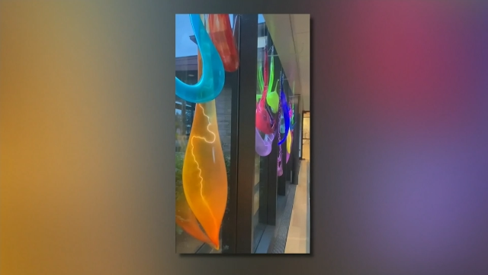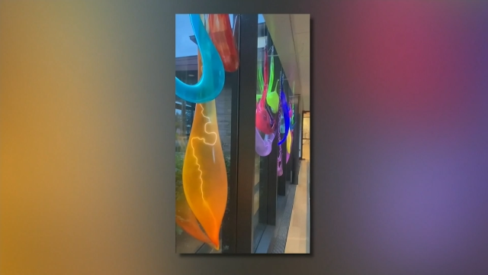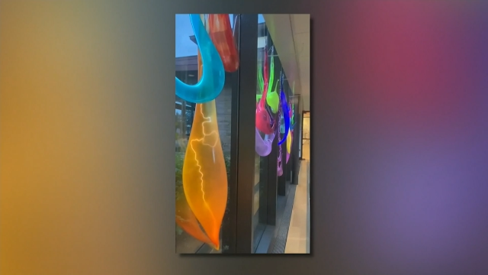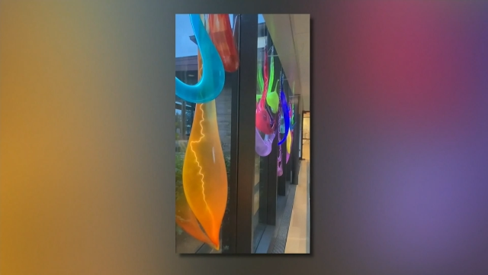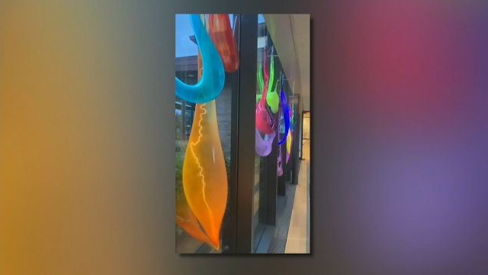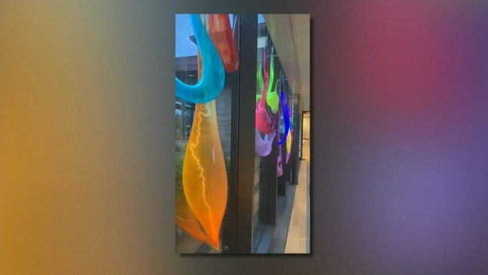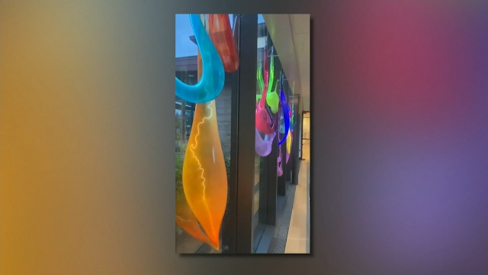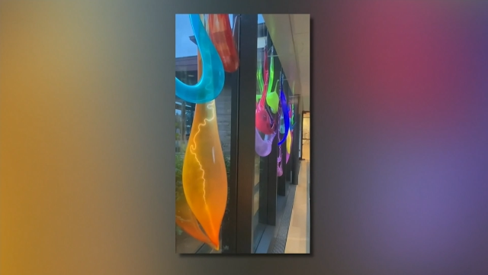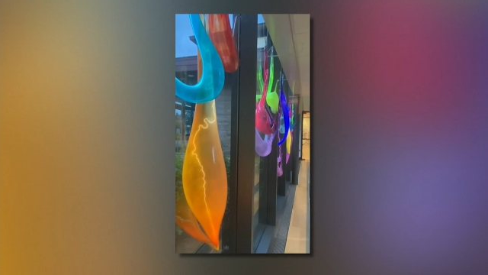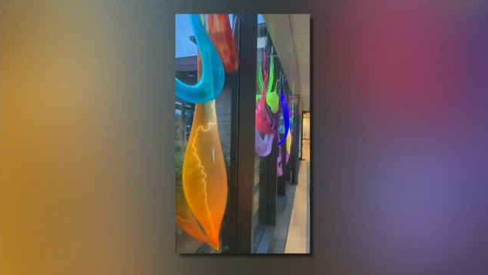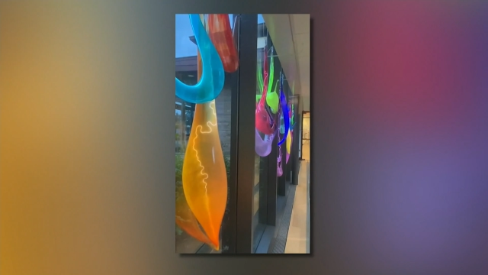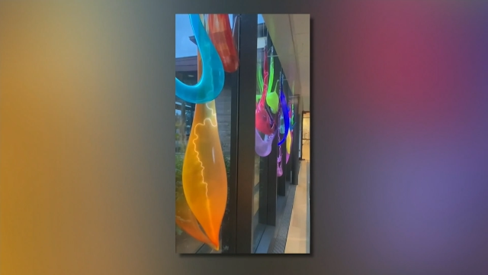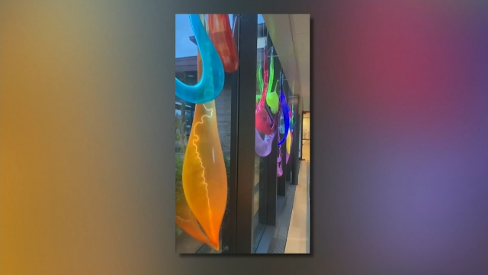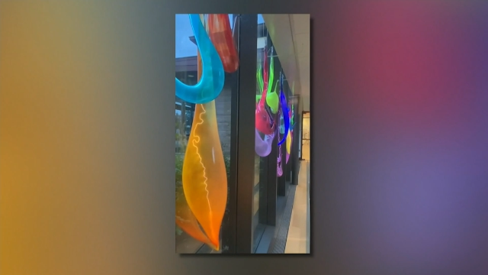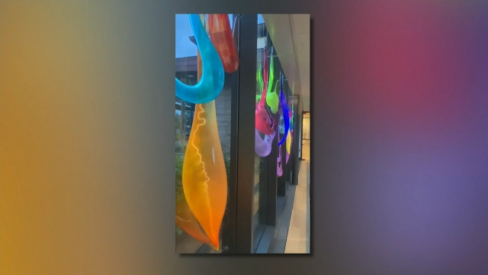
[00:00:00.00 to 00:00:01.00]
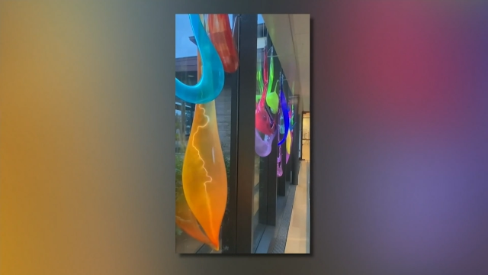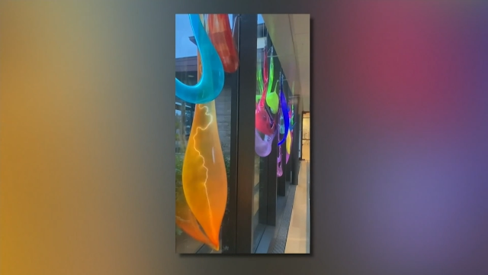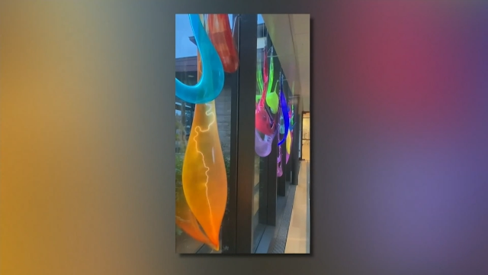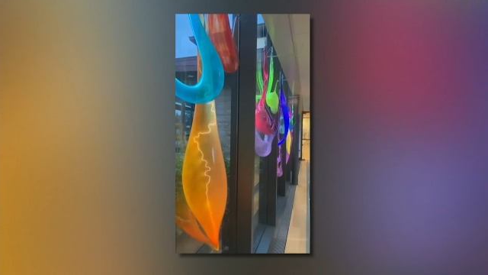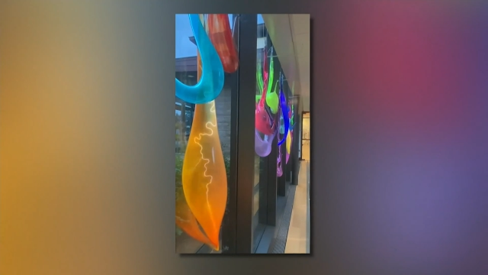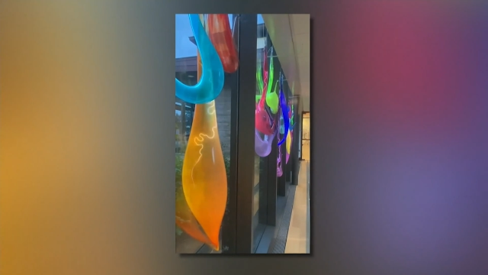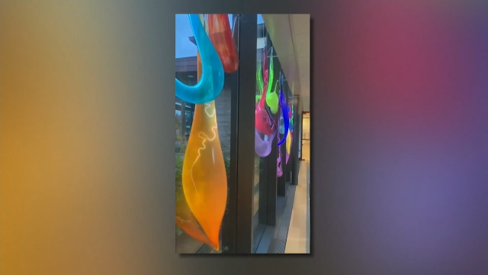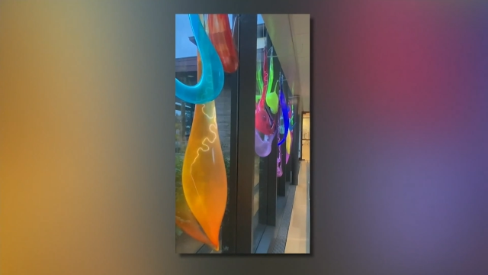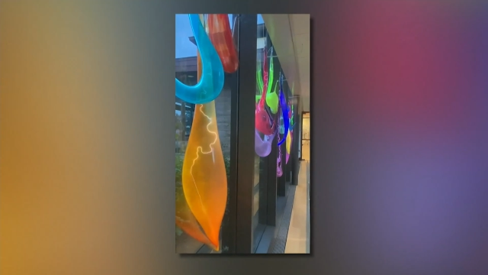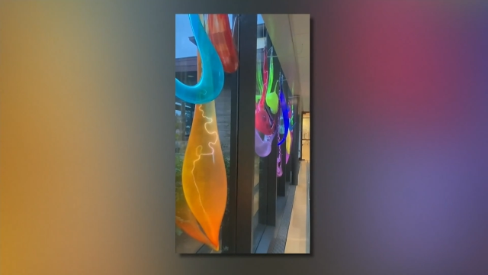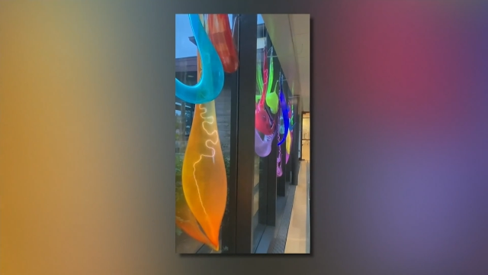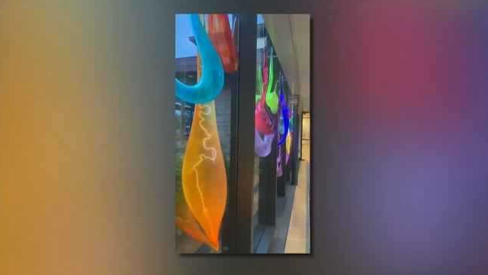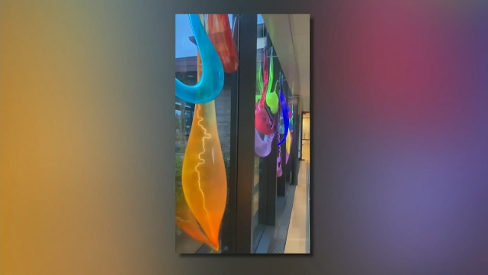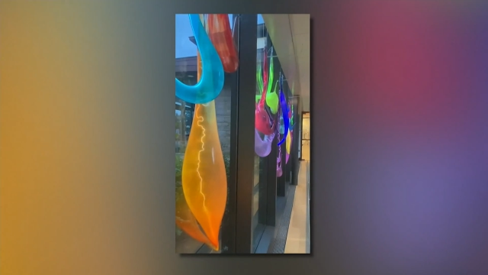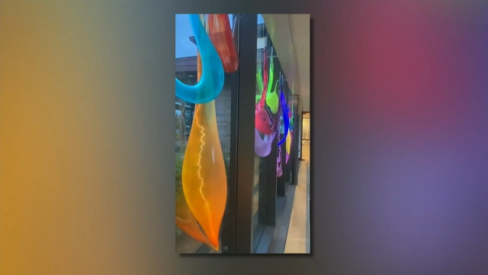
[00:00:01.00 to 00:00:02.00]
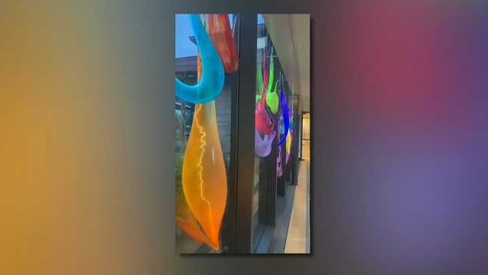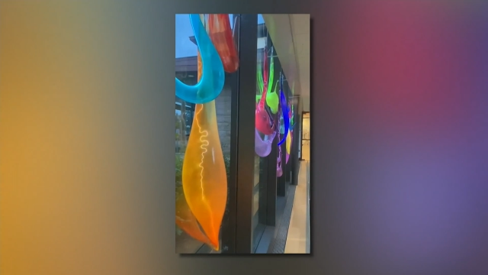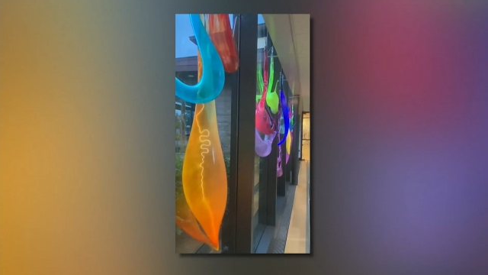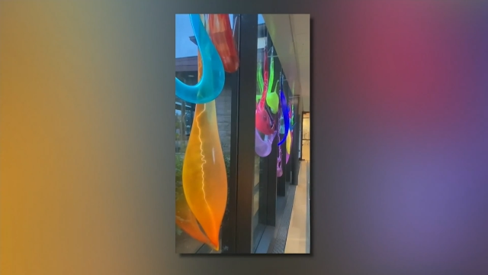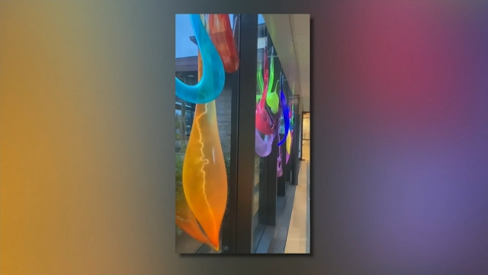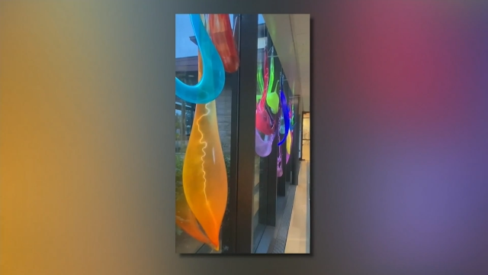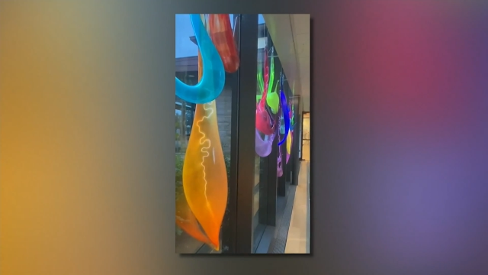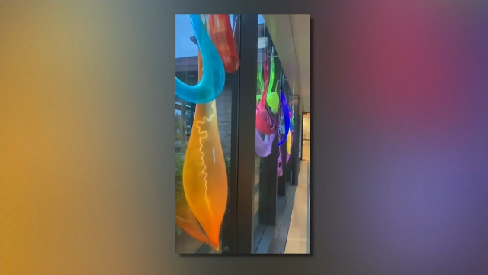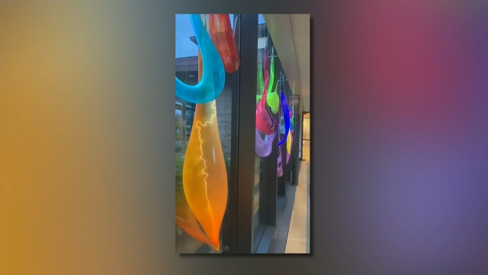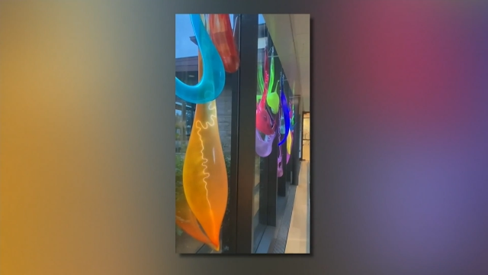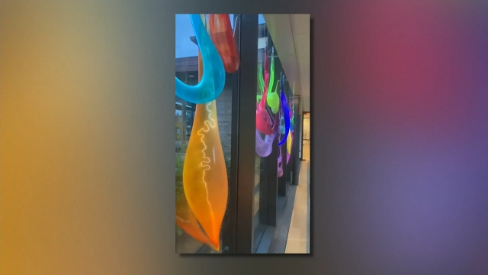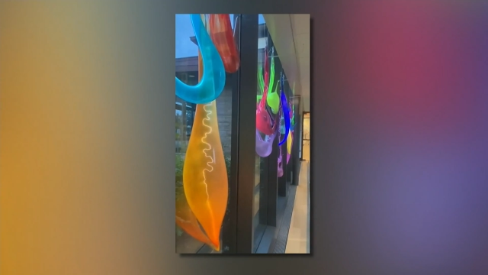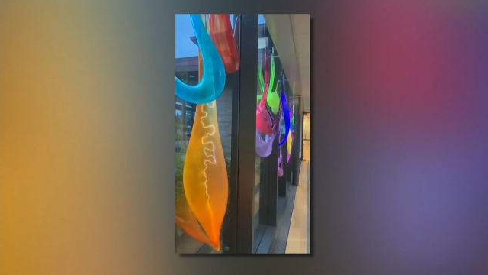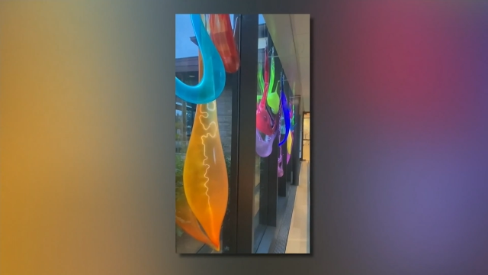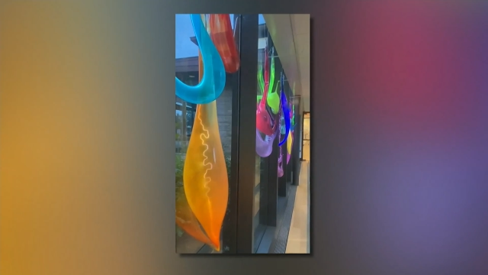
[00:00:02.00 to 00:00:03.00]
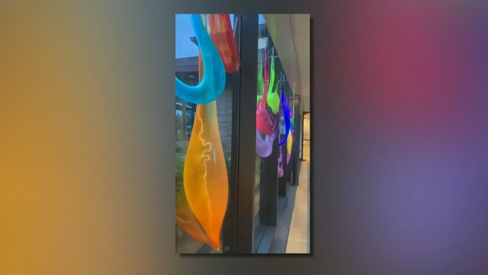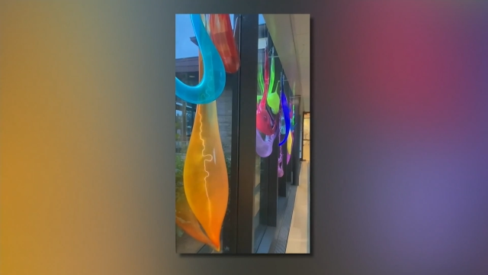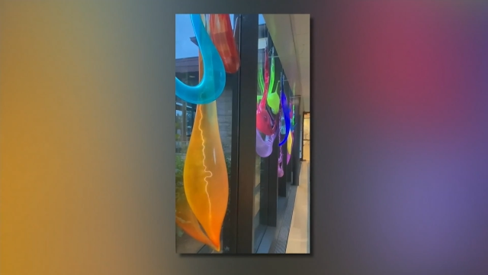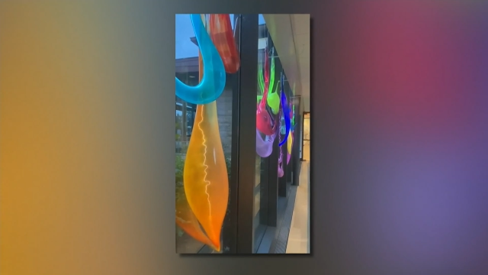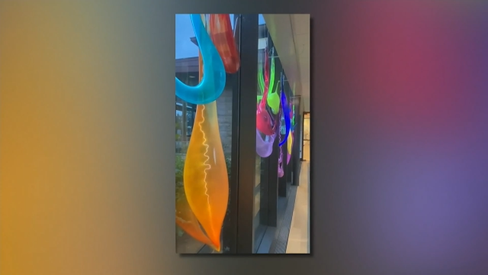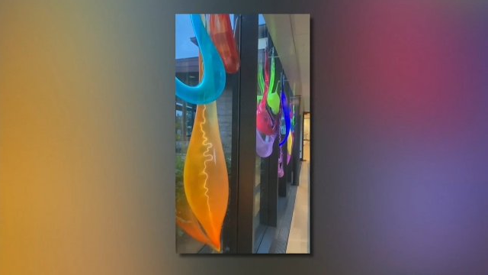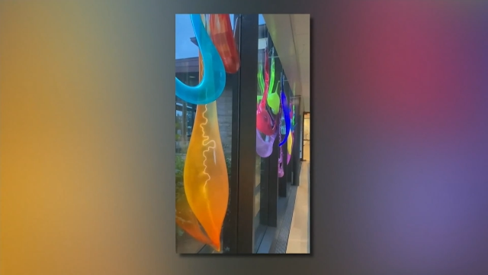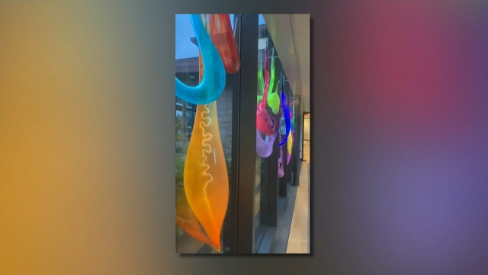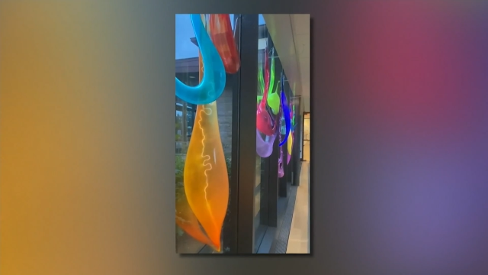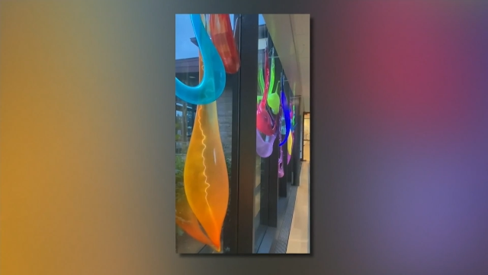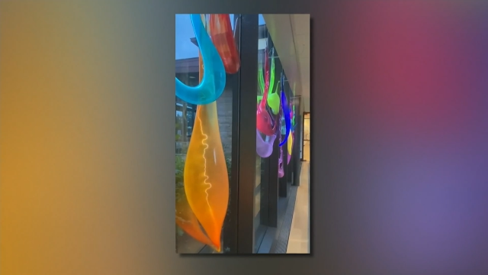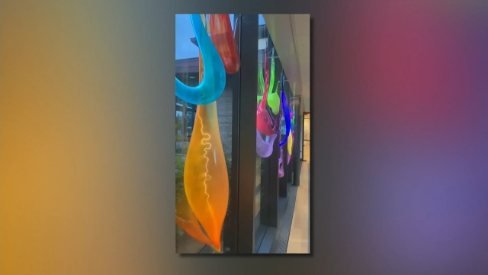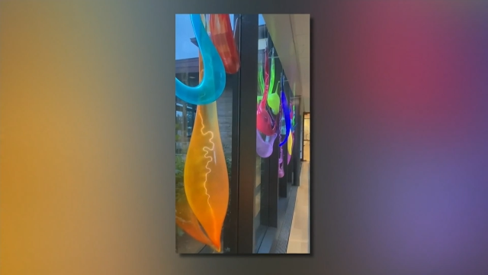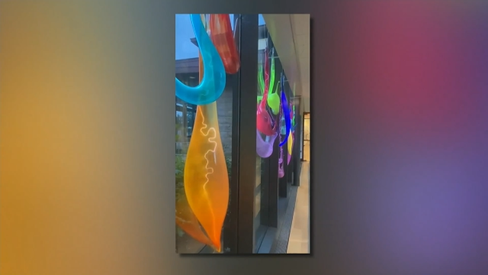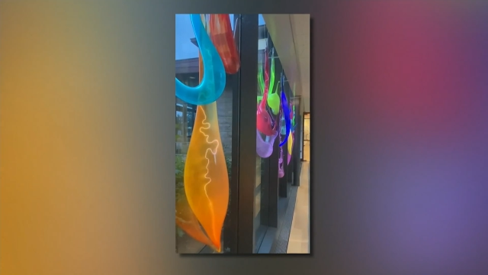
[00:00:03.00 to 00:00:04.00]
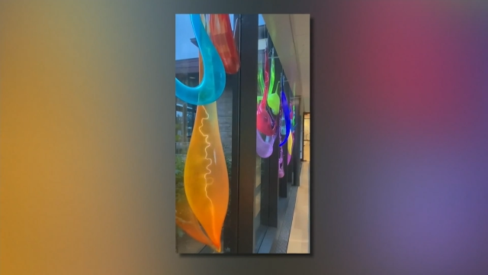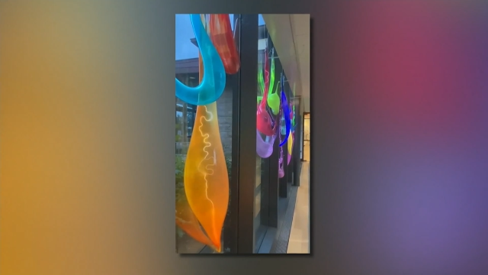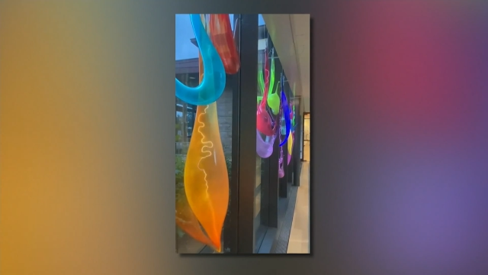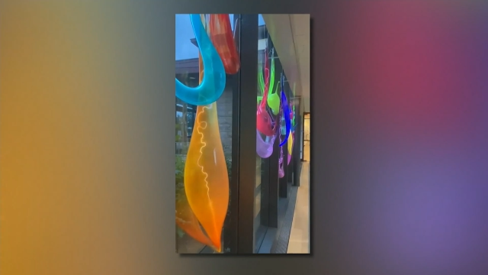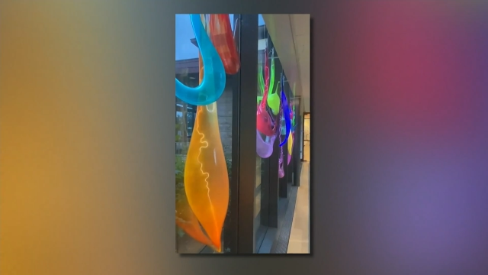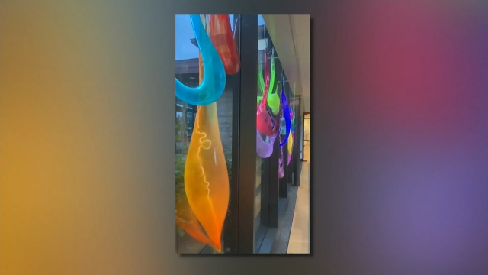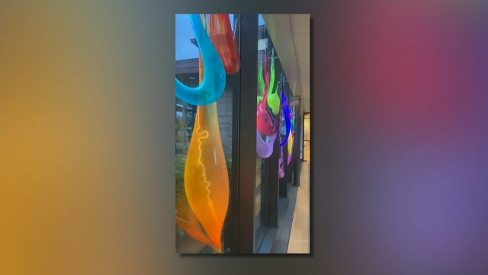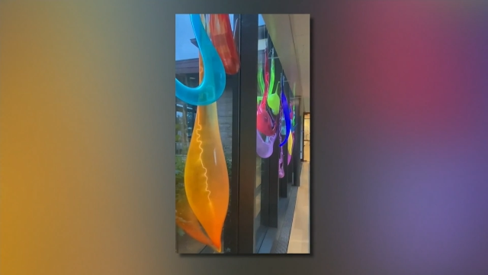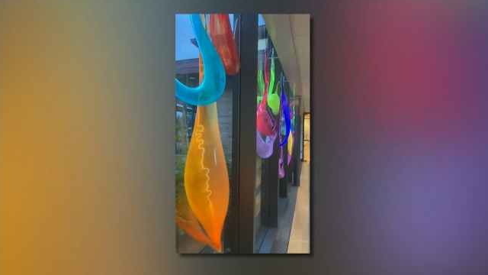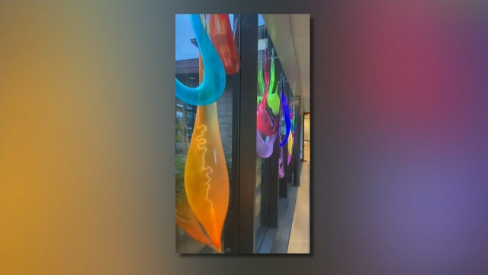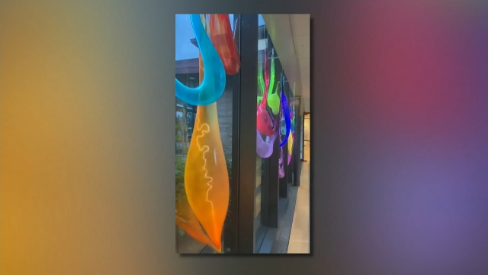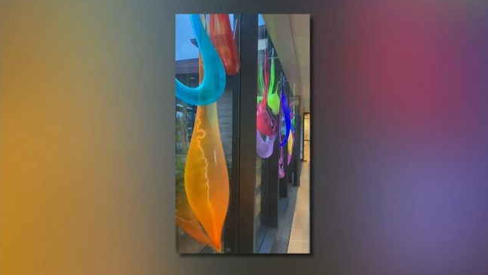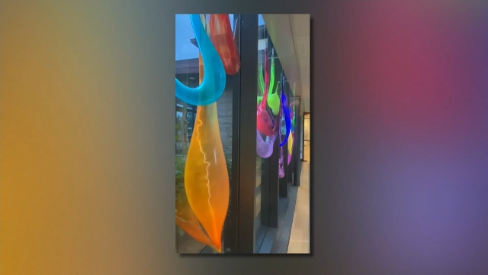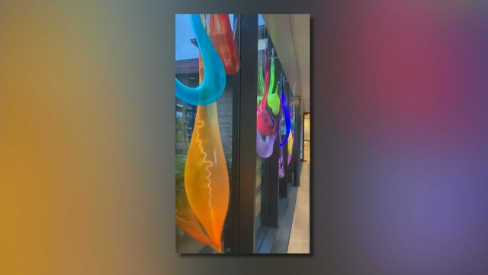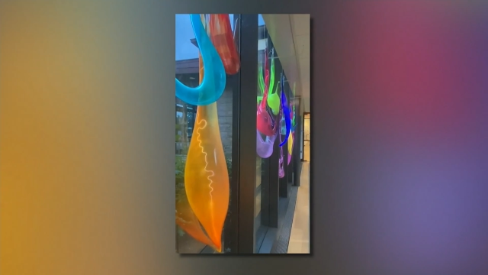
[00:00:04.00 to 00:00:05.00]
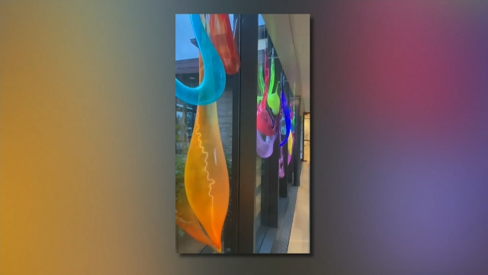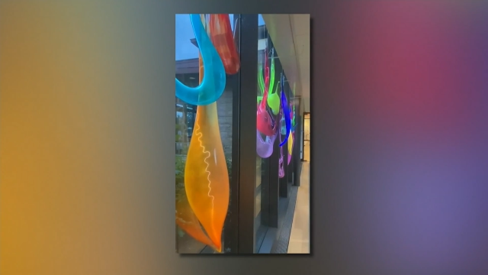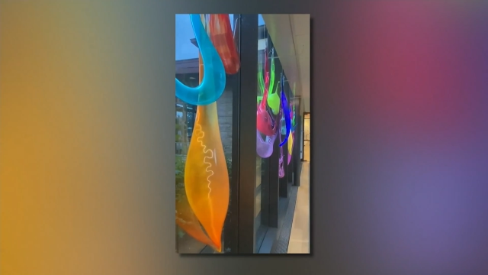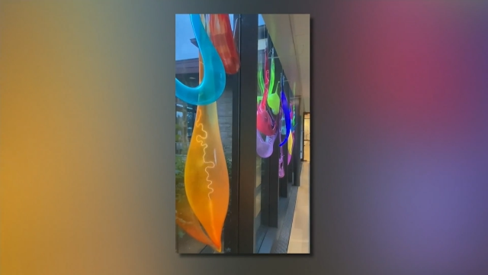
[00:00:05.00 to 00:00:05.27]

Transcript: [unreadable: no face in view]